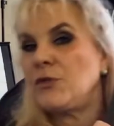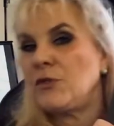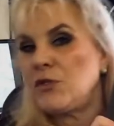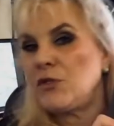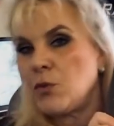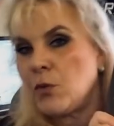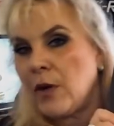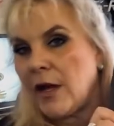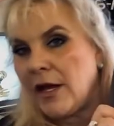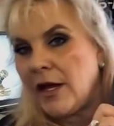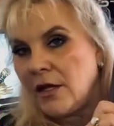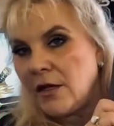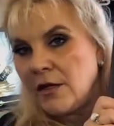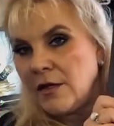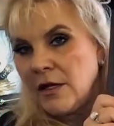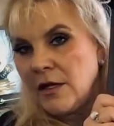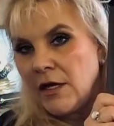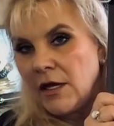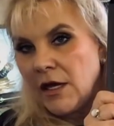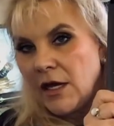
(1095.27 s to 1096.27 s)
as
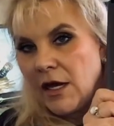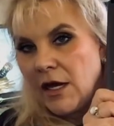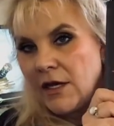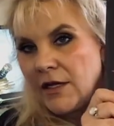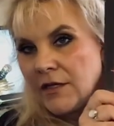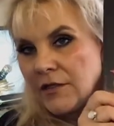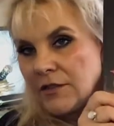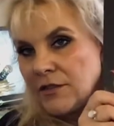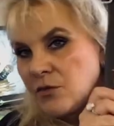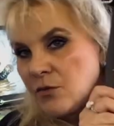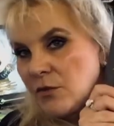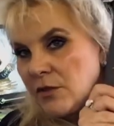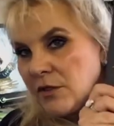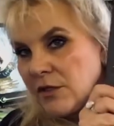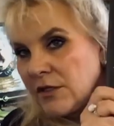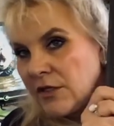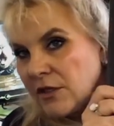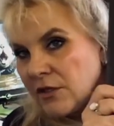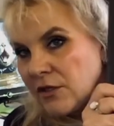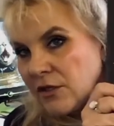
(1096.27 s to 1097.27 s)
well. It's really
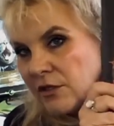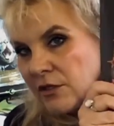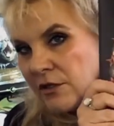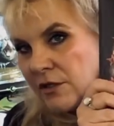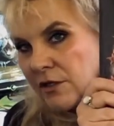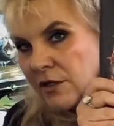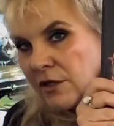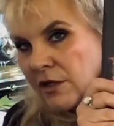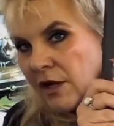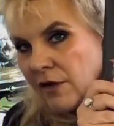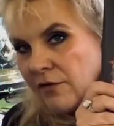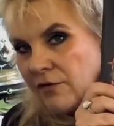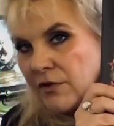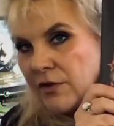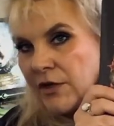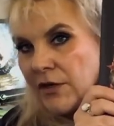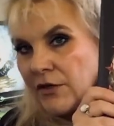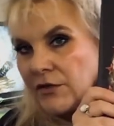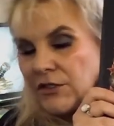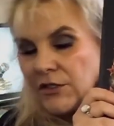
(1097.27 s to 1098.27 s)
a good looking cover
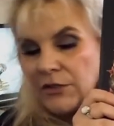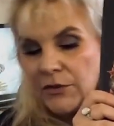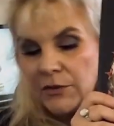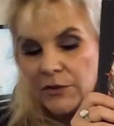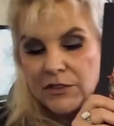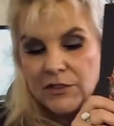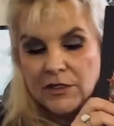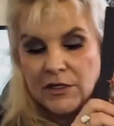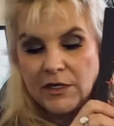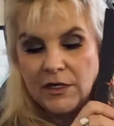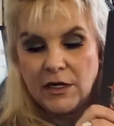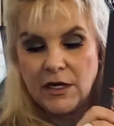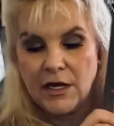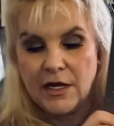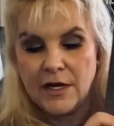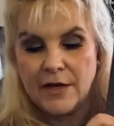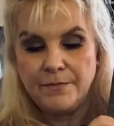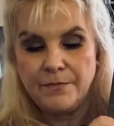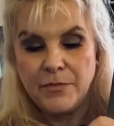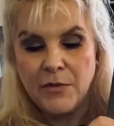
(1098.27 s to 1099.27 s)
there too, isn't it?
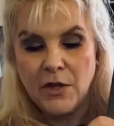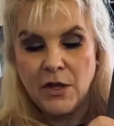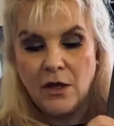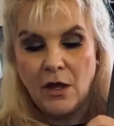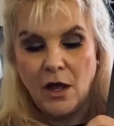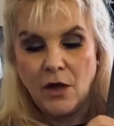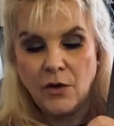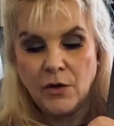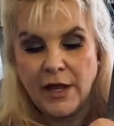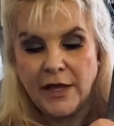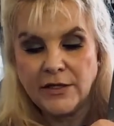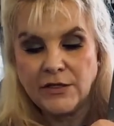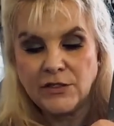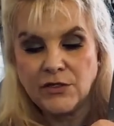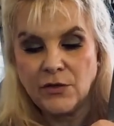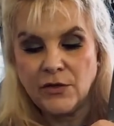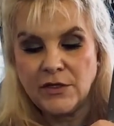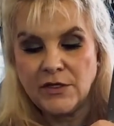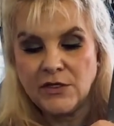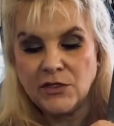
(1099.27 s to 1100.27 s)
Okay,
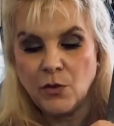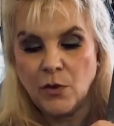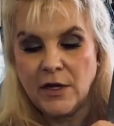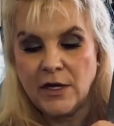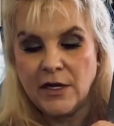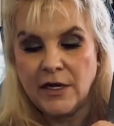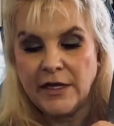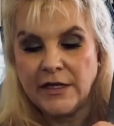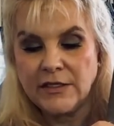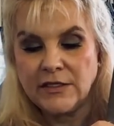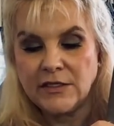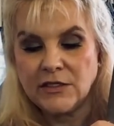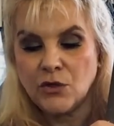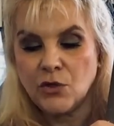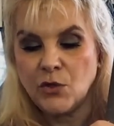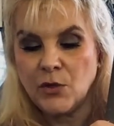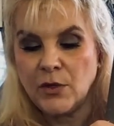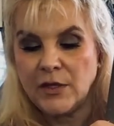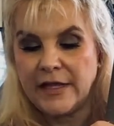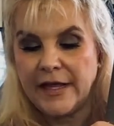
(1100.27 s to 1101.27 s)
so this one is
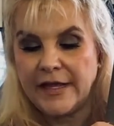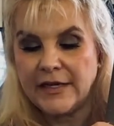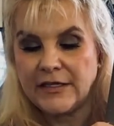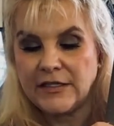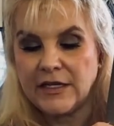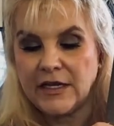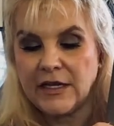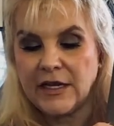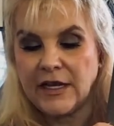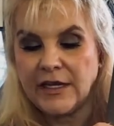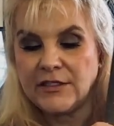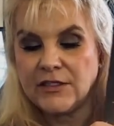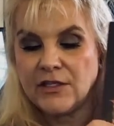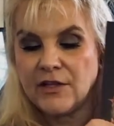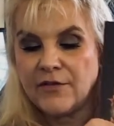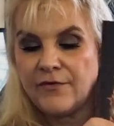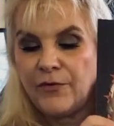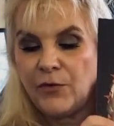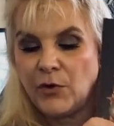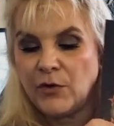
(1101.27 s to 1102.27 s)
through Atlantic. It's
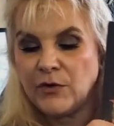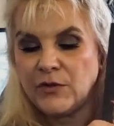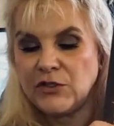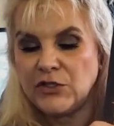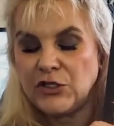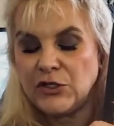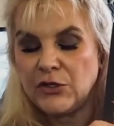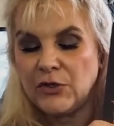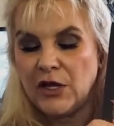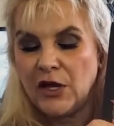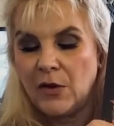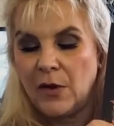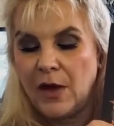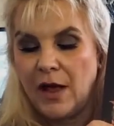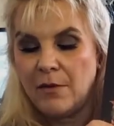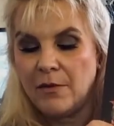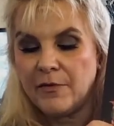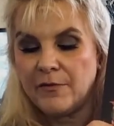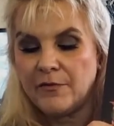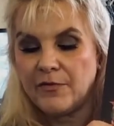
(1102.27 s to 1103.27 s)
the 4th studio
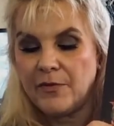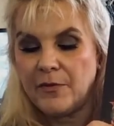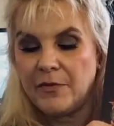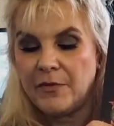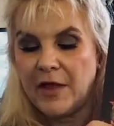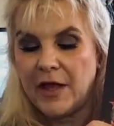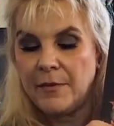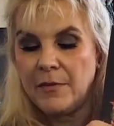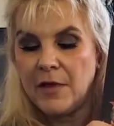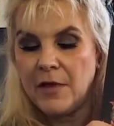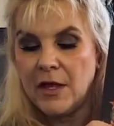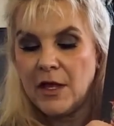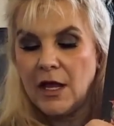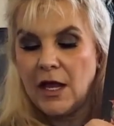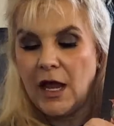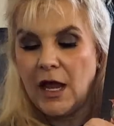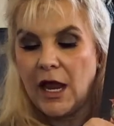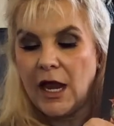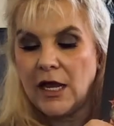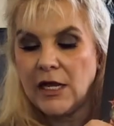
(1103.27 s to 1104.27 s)
album from them,
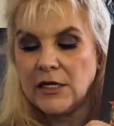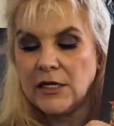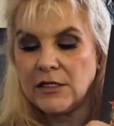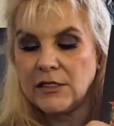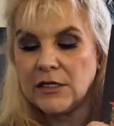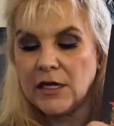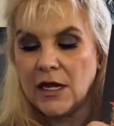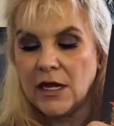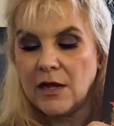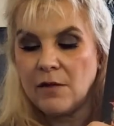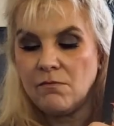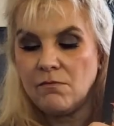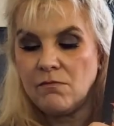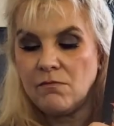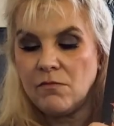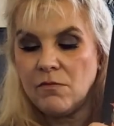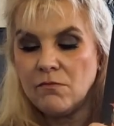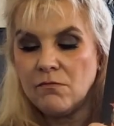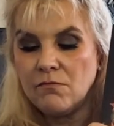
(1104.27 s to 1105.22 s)
and